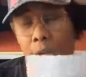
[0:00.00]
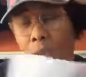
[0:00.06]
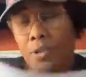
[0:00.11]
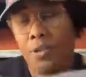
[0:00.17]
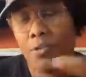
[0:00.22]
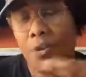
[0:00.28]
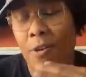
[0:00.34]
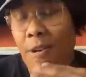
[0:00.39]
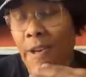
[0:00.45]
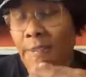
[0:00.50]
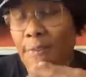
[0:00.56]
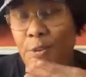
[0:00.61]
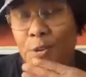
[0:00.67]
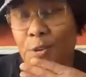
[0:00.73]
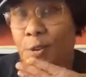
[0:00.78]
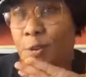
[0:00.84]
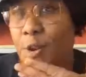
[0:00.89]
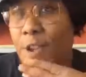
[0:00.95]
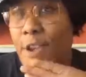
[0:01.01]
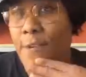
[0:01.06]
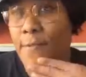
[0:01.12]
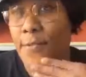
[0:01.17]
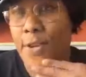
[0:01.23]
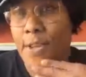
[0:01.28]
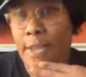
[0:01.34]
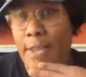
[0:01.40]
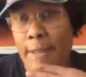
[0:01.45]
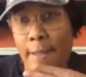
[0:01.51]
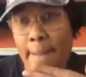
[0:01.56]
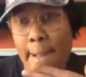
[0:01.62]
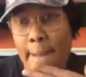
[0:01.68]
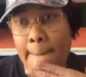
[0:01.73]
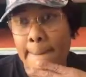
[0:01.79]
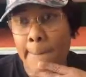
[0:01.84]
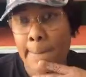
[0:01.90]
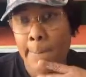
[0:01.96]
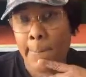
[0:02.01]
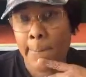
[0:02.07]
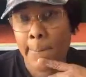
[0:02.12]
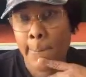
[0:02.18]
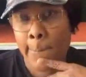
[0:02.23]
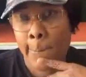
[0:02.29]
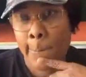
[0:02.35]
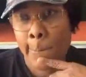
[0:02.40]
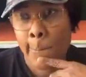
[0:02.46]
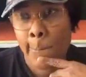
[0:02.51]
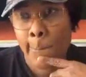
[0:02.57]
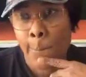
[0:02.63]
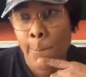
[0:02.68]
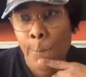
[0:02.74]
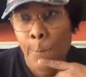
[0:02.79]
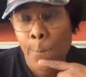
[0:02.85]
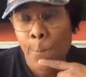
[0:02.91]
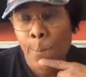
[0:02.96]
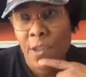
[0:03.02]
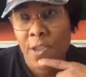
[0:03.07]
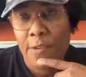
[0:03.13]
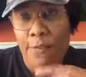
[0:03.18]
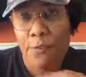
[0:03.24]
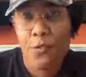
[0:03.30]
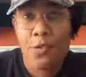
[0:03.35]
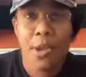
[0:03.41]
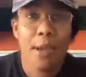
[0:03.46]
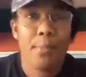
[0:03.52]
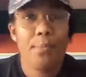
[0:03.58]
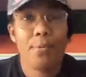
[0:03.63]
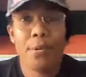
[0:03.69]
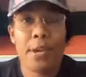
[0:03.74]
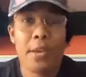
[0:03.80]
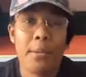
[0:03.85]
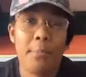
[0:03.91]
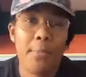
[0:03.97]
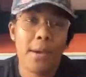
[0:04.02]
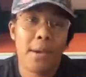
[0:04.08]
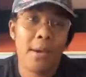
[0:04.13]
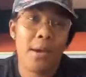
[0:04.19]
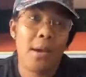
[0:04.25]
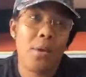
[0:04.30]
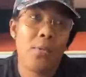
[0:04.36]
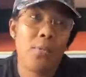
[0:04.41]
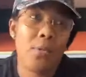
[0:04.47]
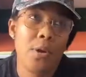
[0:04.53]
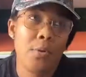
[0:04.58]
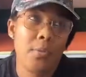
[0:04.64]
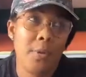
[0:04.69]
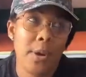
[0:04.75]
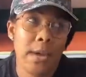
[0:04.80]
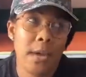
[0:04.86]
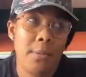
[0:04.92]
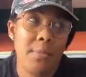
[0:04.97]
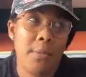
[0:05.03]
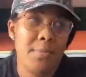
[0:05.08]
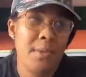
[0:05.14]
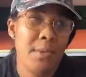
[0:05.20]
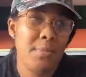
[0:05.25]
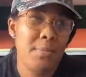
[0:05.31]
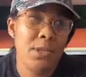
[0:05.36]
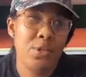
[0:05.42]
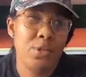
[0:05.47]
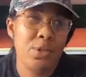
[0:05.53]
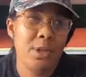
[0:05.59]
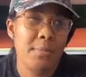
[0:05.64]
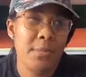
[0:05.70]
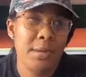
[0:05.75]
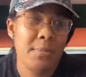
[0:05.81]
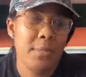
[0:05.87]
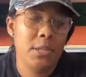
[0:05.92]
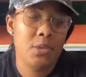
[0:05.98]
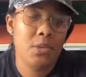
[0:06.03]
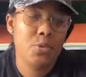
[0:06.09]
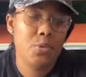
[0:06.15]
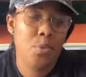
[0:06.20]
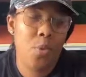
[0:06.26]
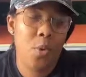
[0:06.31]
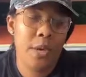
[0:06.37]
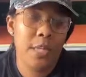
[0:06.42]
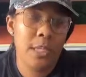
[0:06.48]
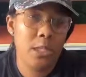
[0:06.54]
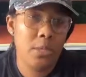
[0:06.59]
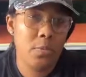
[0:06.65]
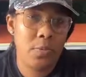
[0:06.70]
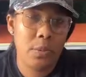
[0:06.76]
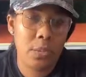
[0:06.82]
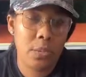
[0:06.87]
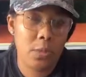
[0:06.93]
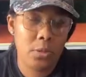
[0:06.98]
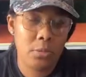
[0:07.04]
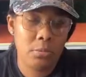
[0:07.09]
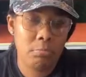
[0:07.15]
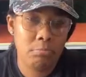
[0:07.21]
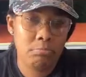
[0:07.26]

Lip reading: You don't have to do it every day if you're not printing, but I would recommend maybe doing it maybe twice a week,